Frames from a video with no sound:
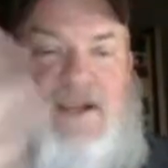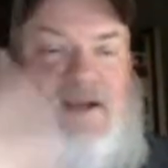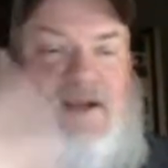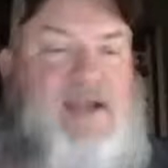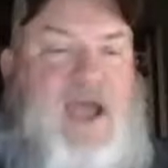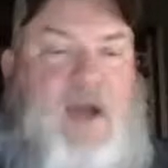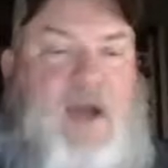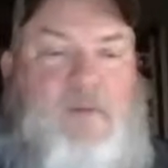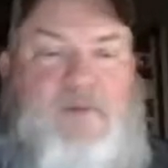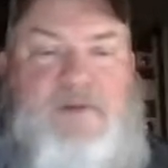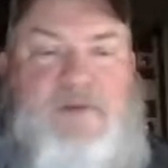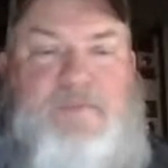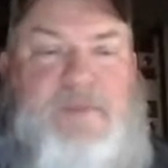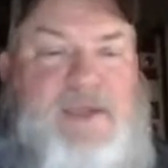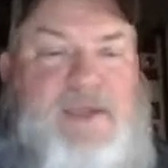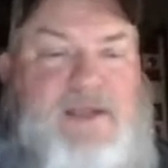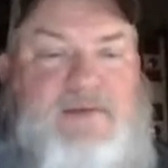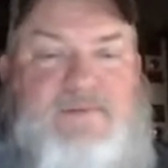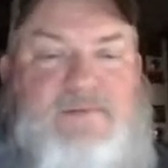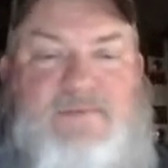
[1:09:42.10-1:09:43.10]
that would have
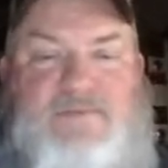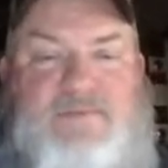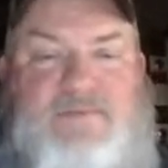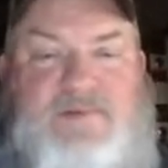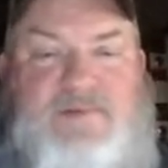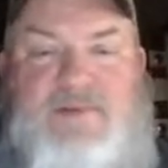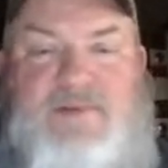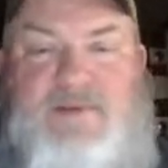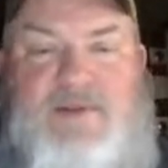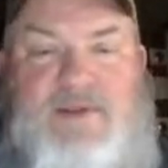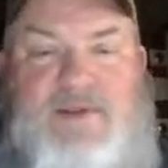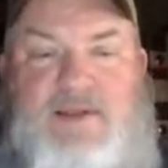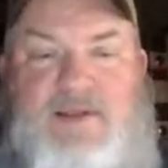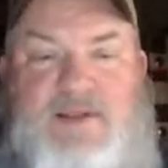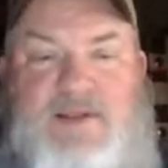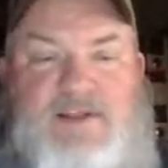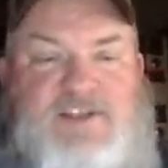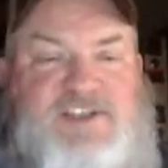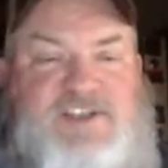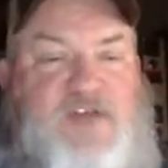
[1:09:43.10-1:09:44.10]
been
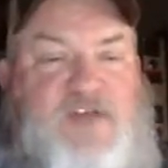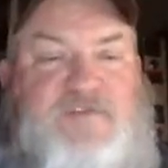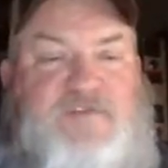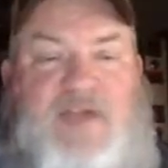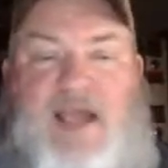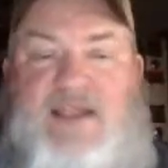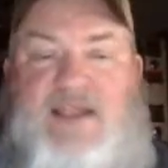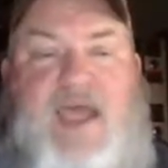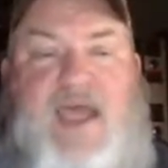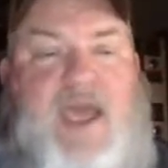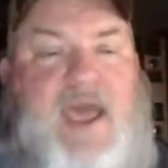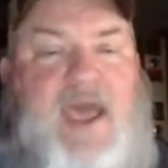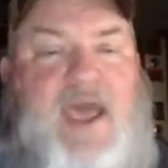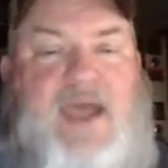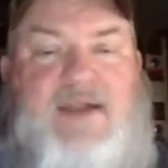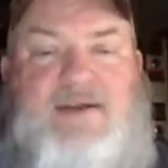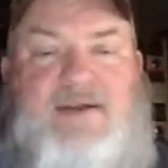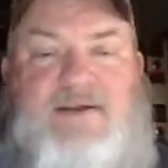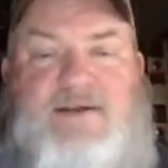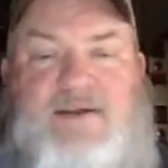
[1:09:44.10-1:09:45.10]
stuff like
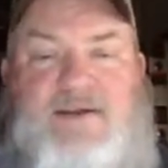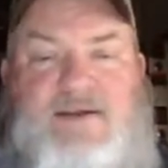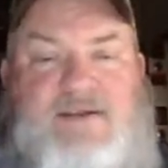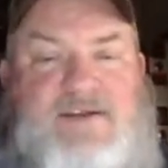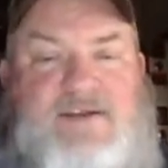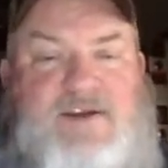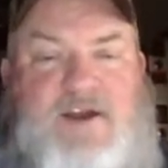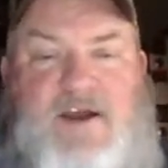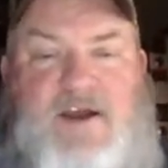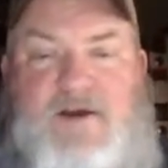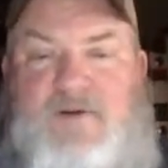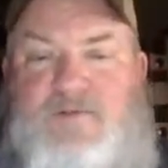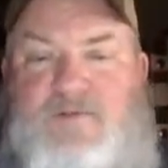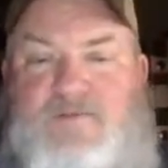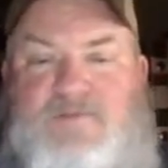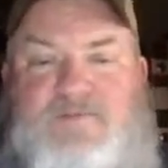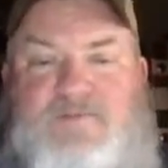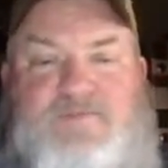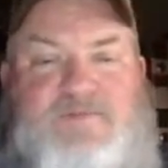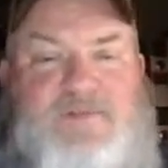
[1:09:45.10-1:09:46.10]
that, you
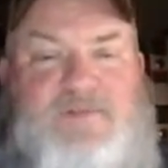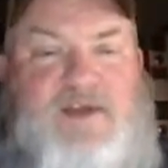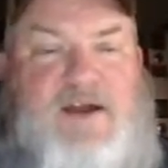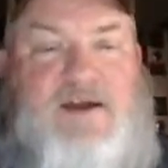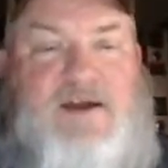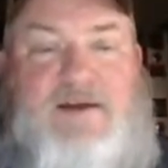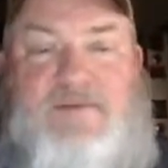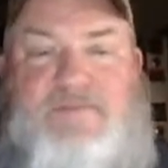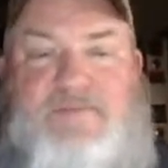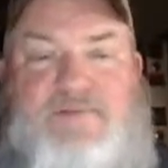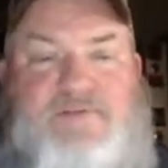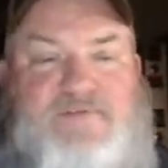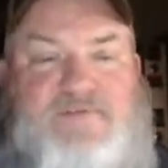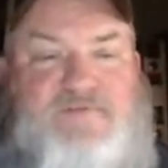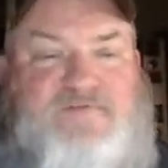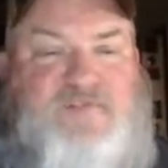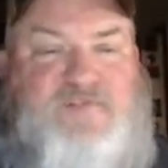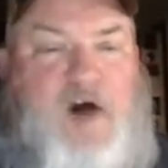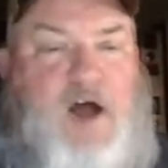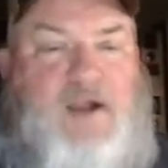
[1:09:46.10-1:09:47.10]
know,
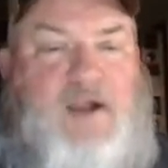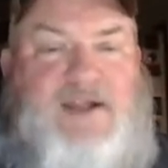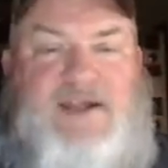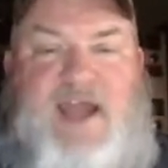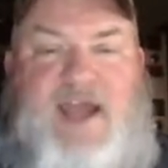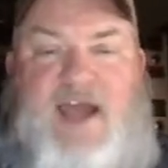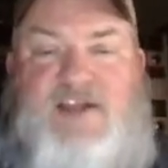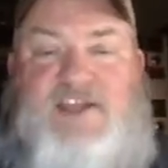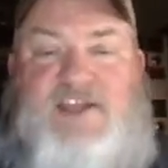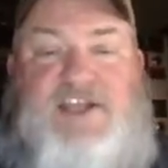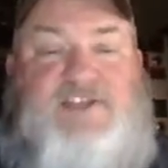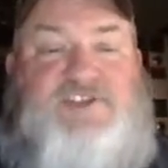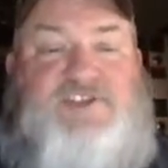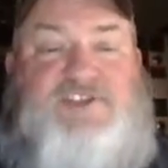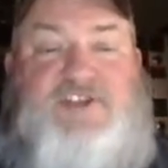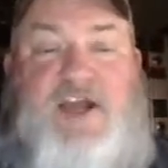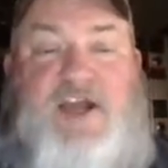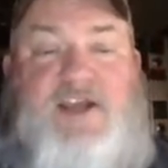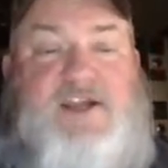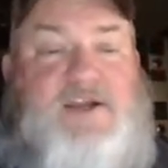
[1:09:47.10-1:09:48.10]
falling down, getting
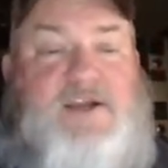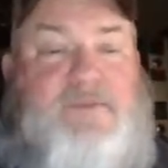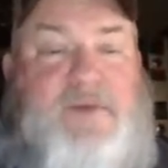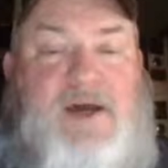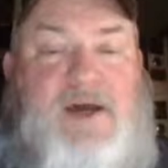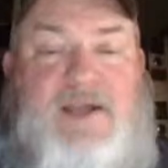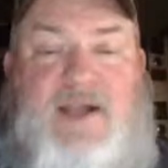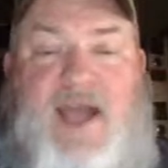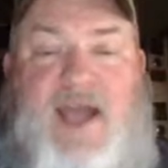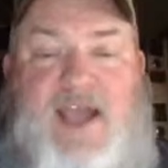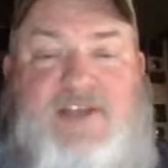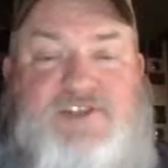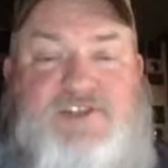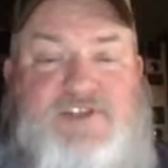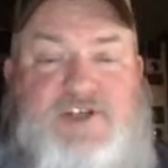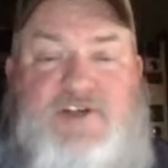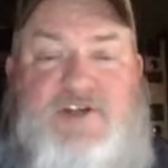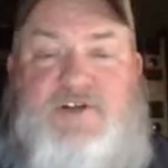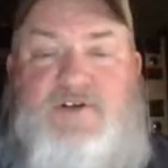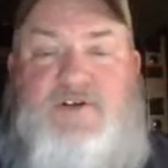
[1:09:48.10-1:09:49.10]
stuck in the mud last
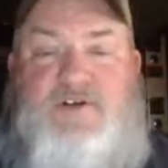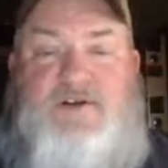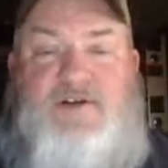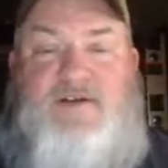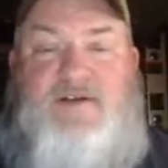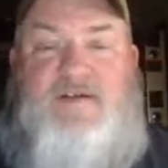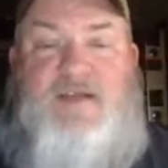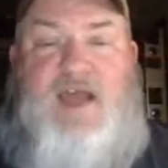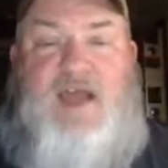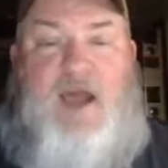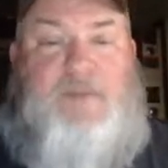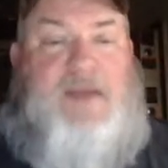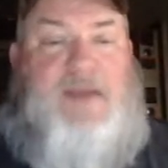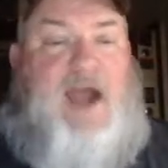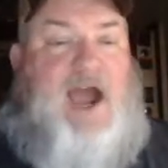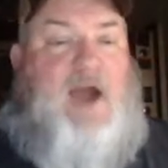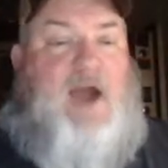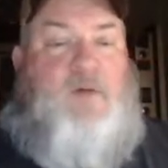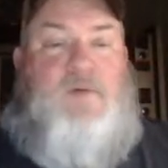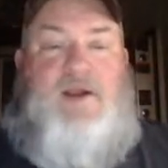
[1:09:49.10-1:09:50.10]
year. I mean,
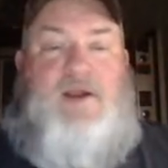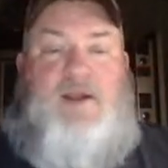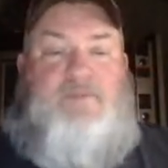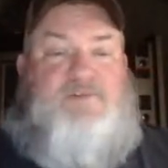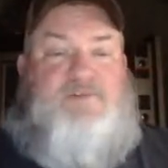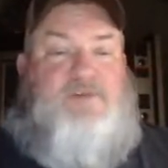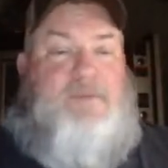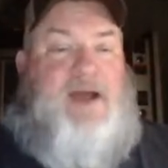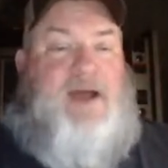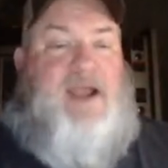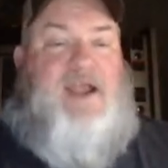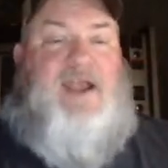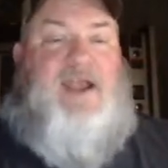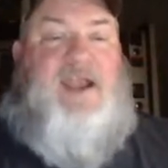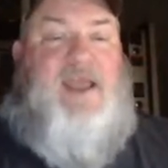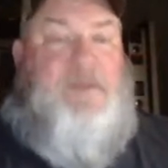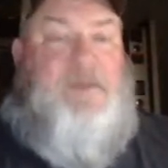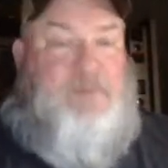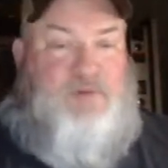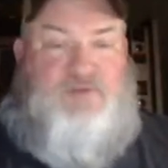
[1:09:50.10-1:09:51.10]
I went up to my
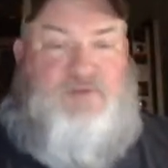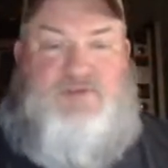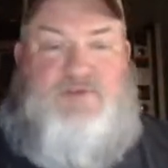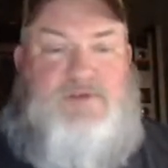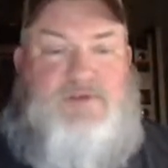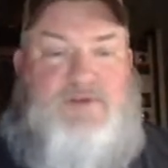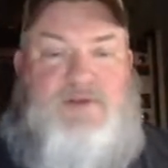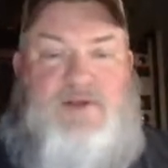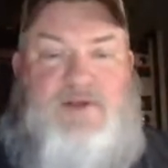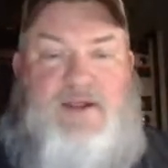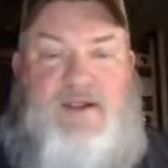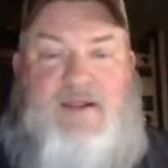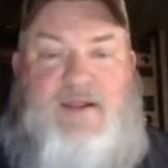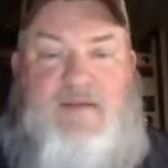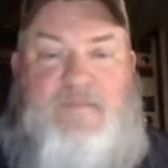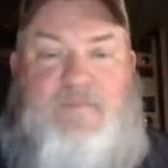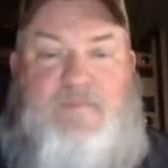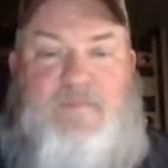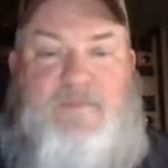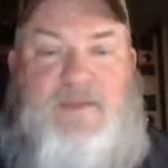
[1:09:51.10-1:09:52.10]
nipples
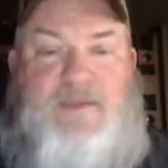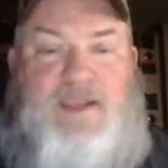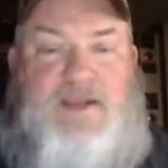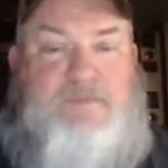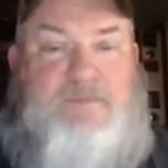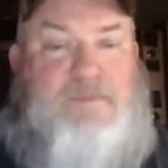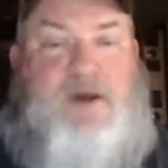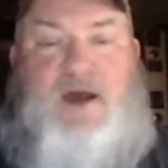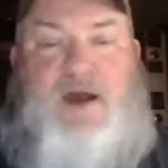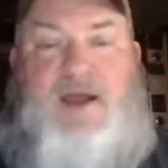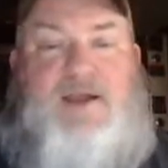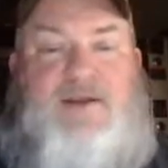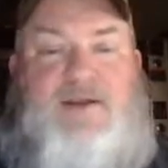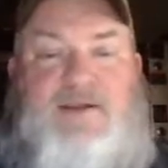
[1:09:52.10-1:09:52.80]
in mud.